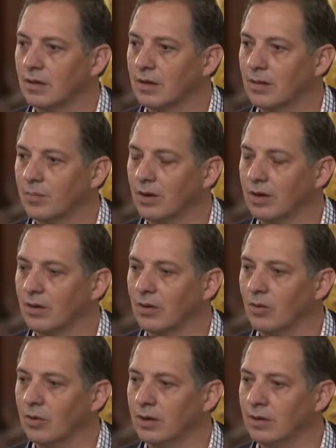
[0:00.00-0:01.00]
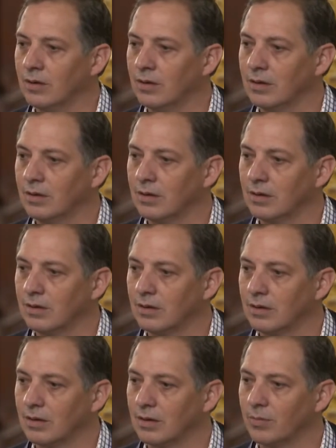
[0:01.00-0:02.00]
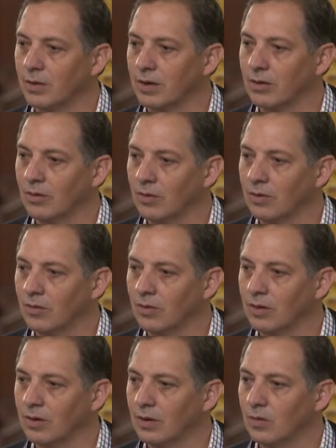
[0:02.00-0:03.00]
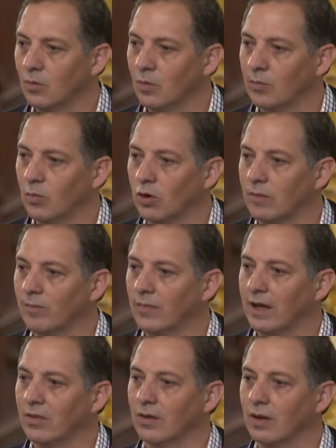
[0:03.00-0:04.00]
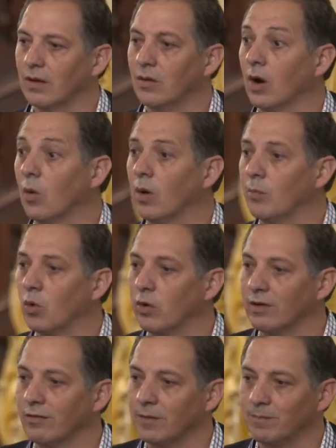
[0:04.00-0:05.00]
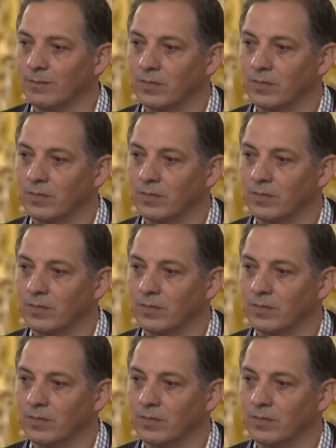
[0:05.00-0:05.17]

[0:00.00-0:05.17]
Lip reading: Keep on going. Keep on going. One more. That's it. No, one more even.